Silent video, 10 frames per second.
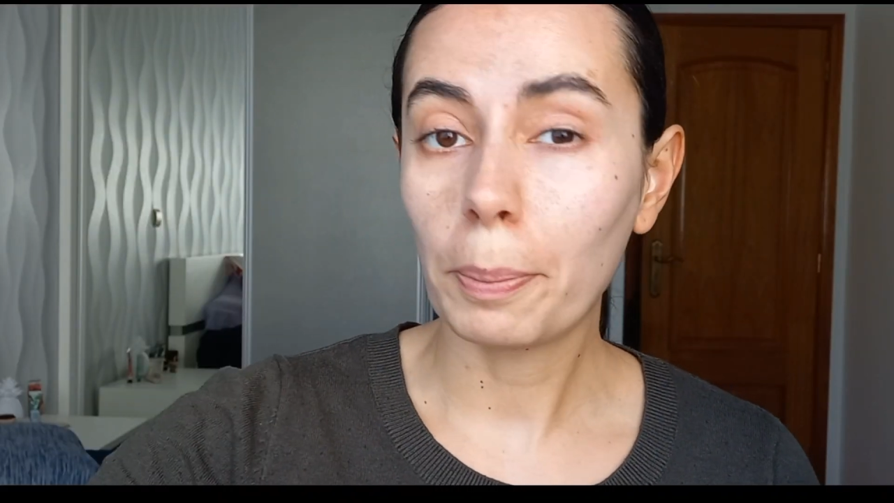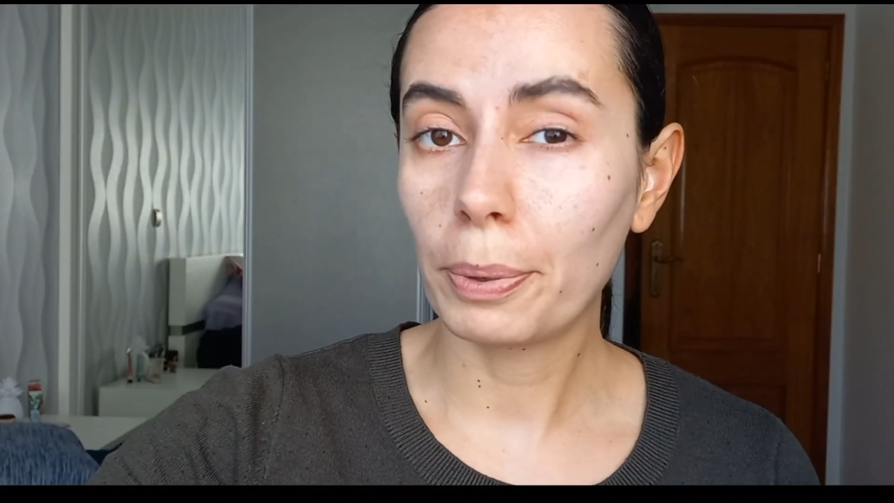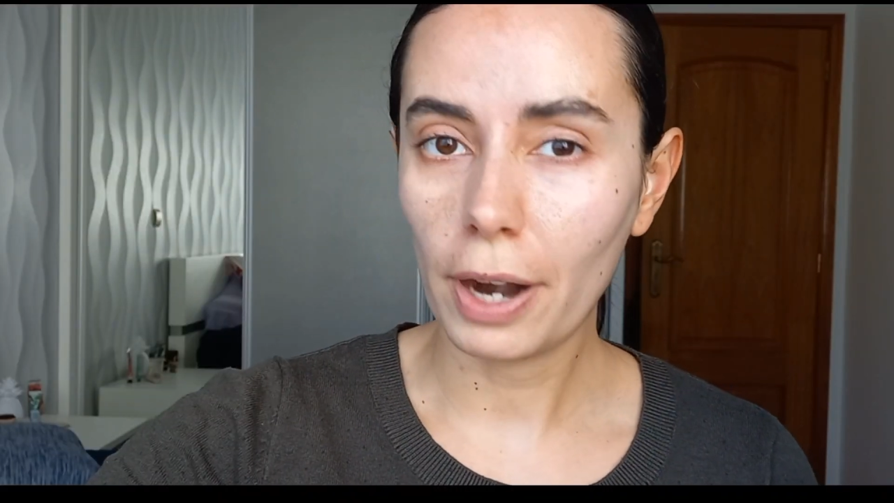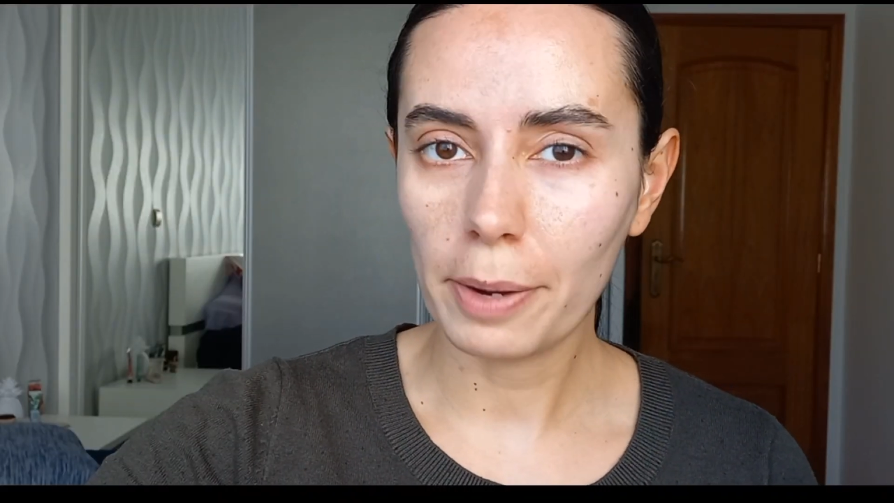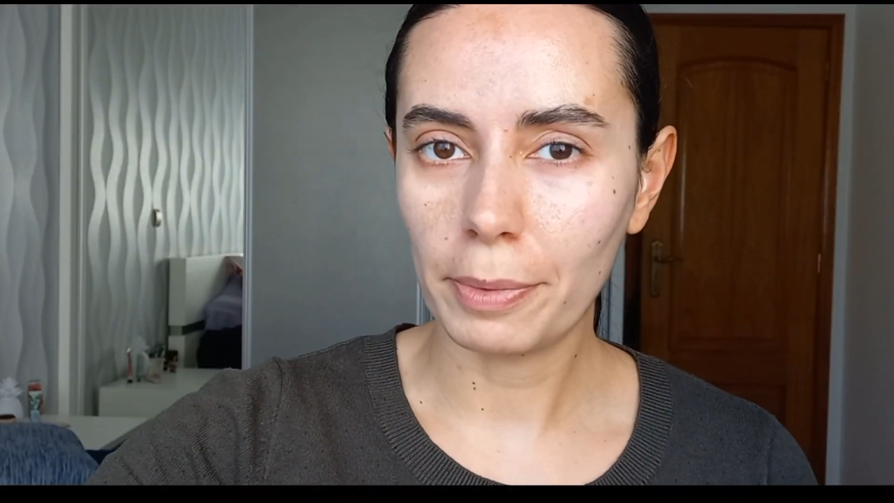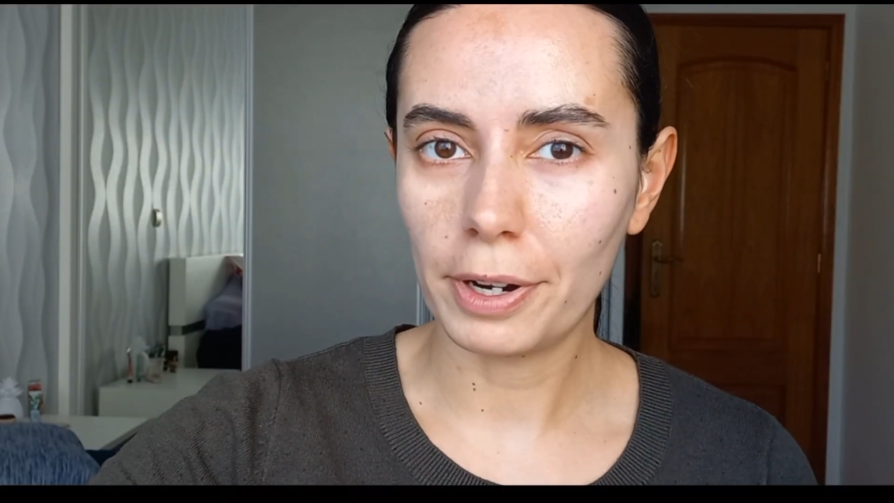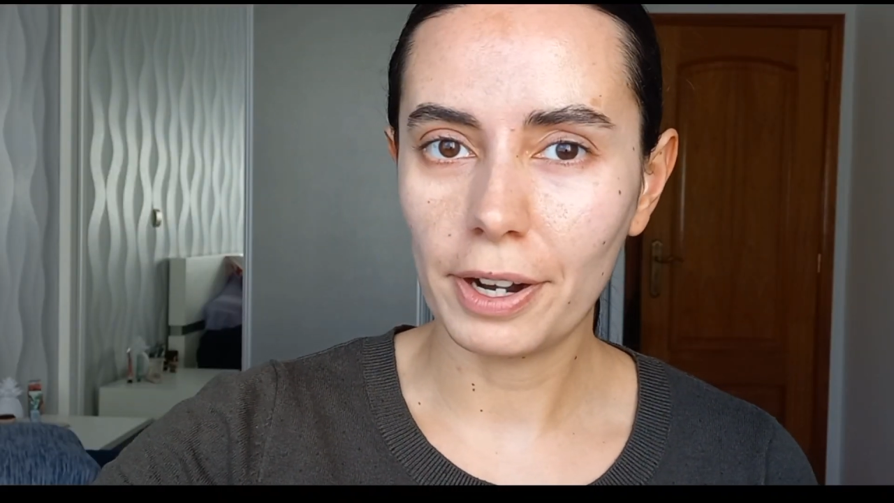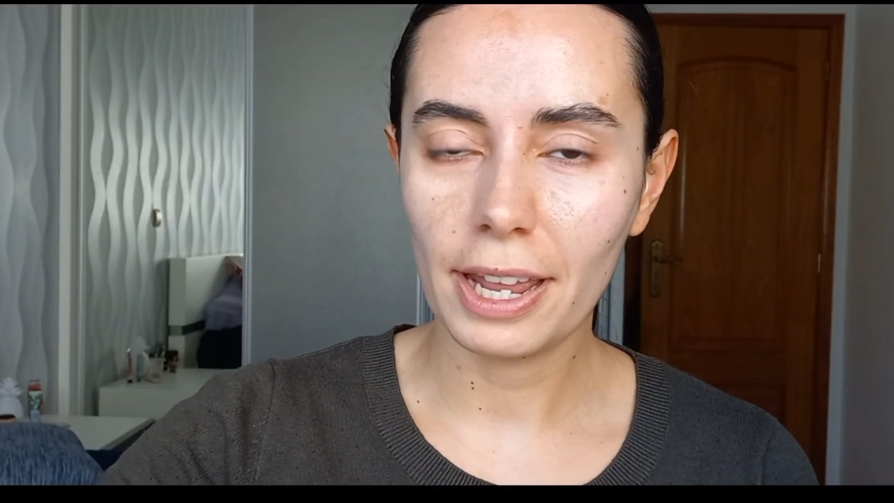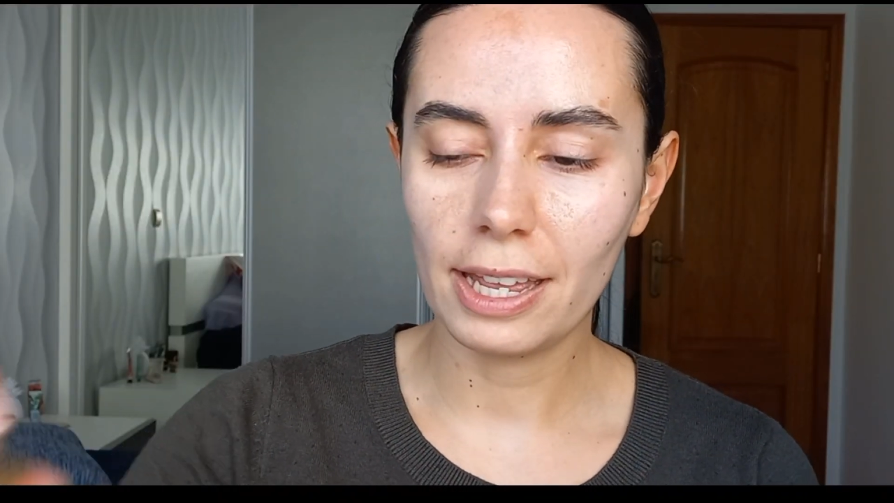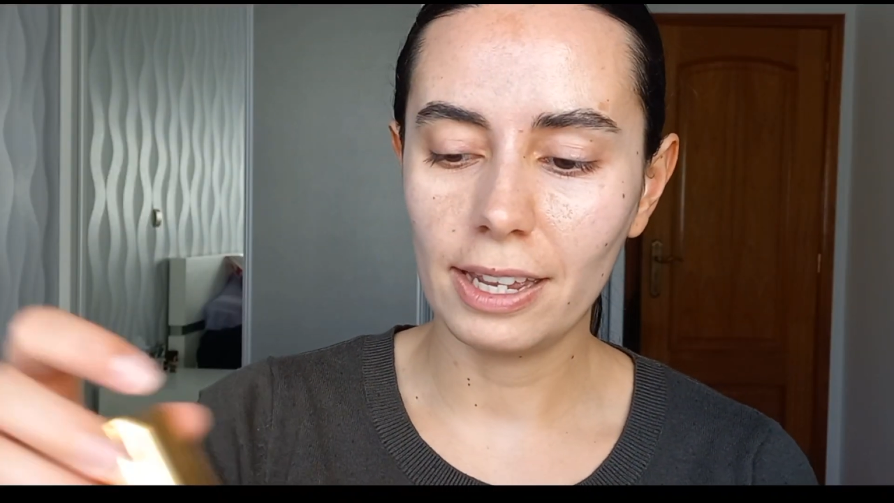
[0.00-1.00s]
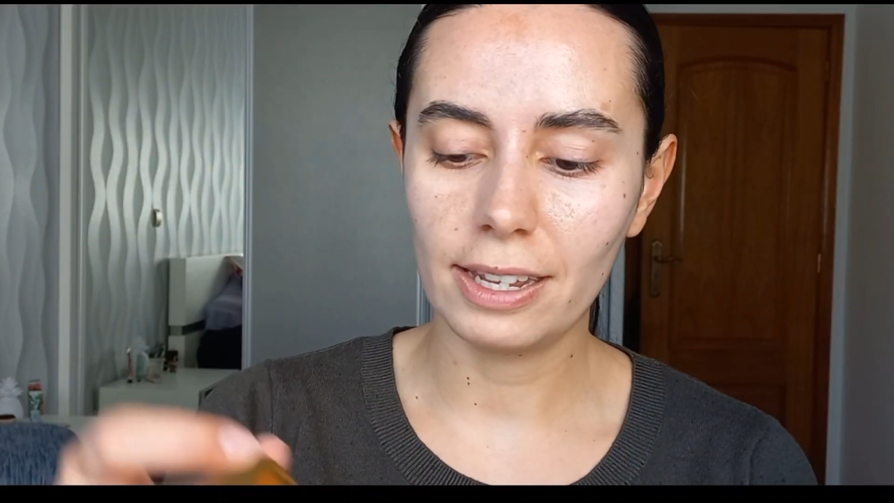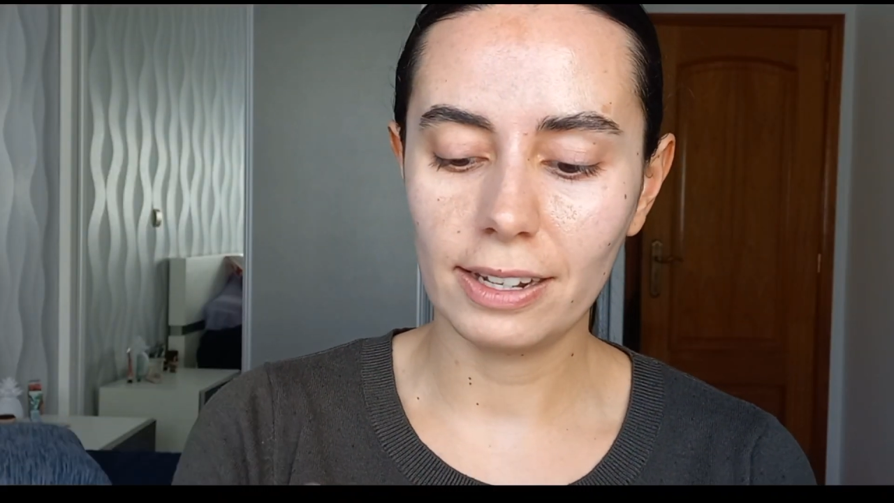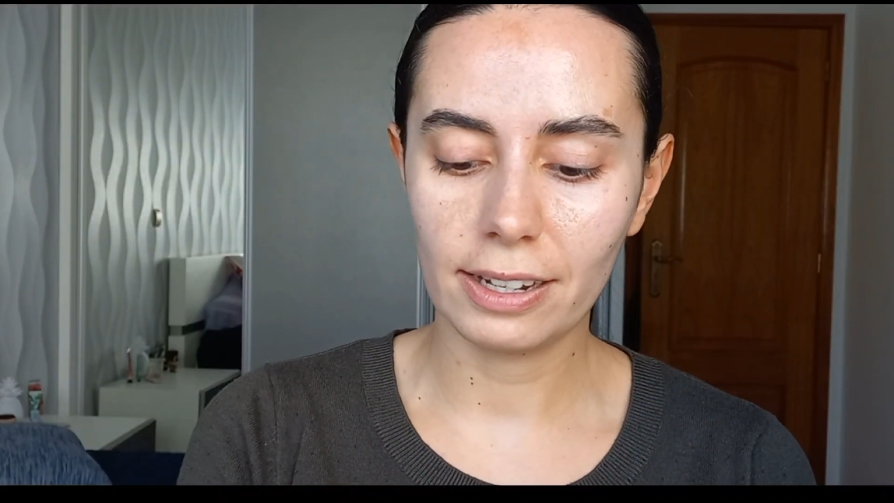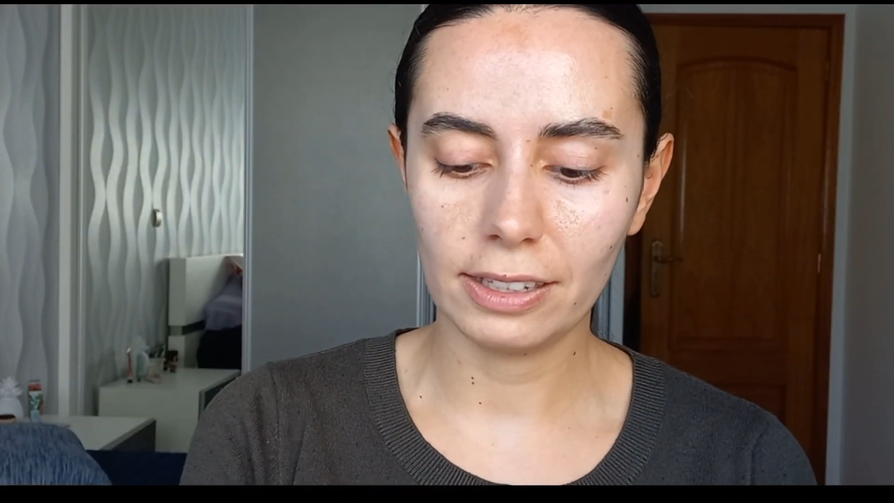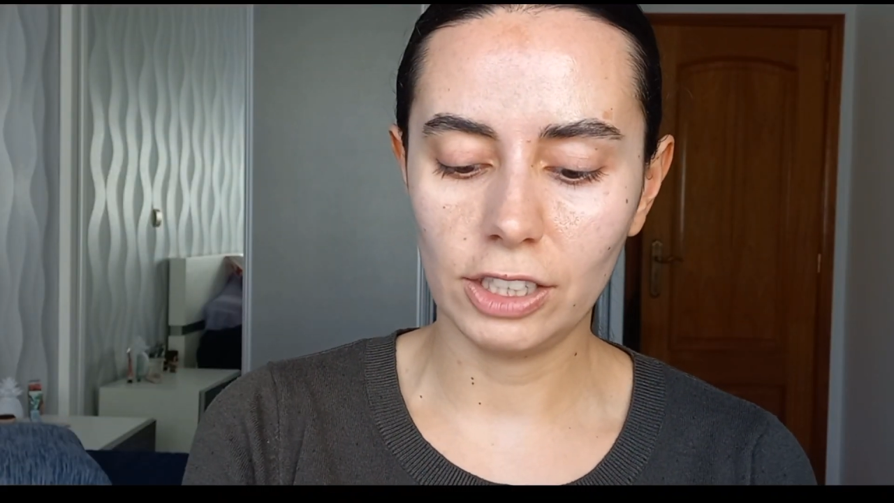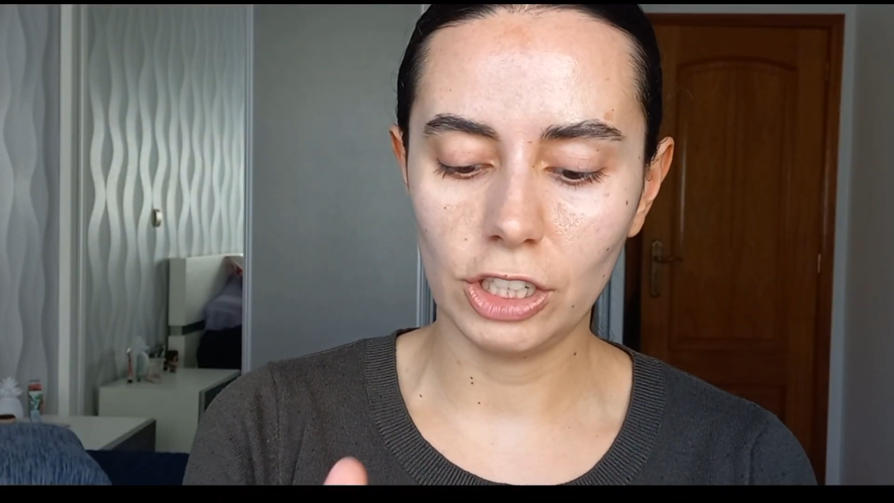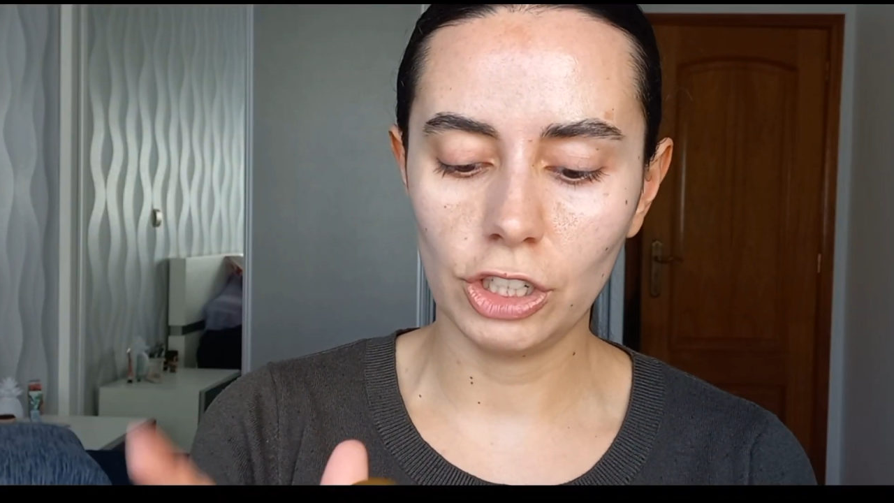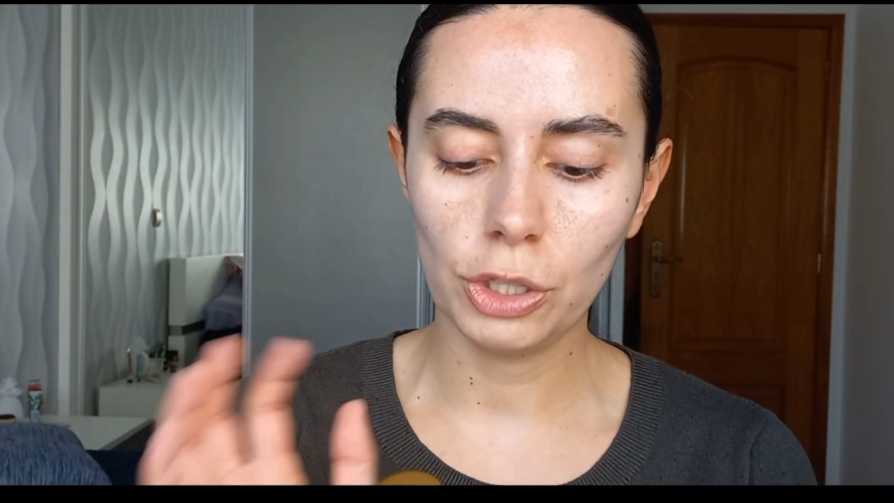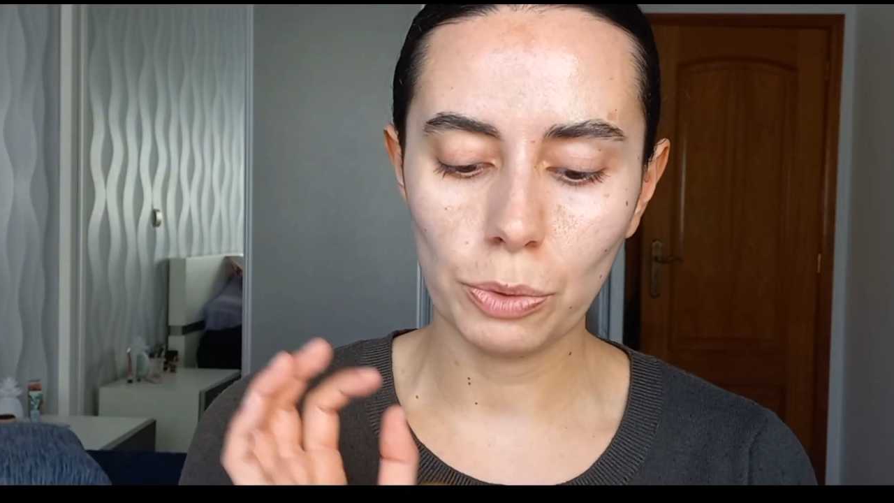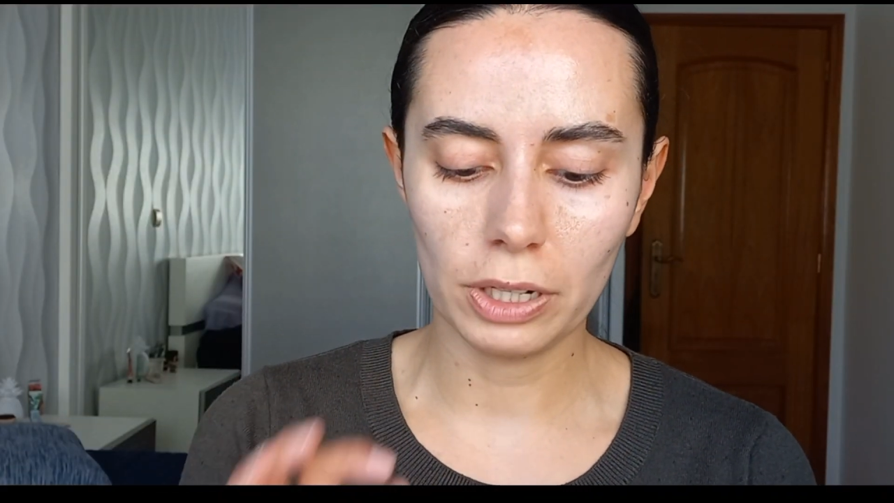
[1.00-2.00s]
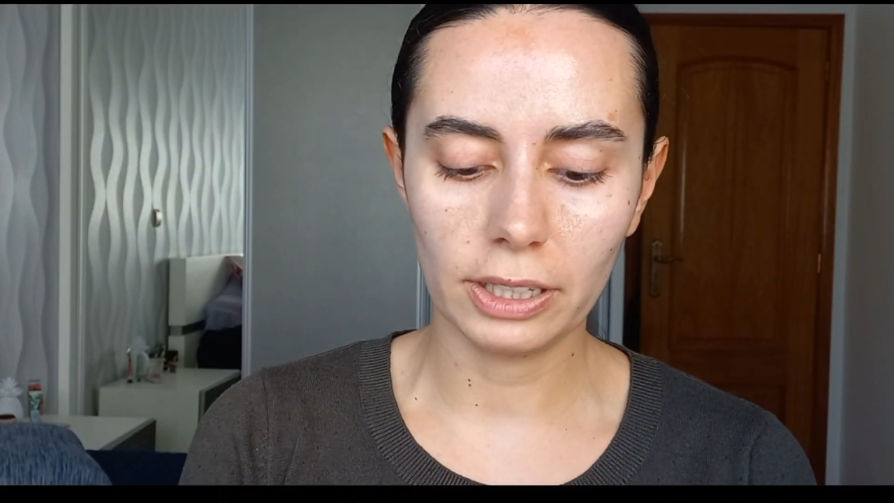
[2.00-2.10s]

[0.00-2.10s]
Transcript: primer, and the new one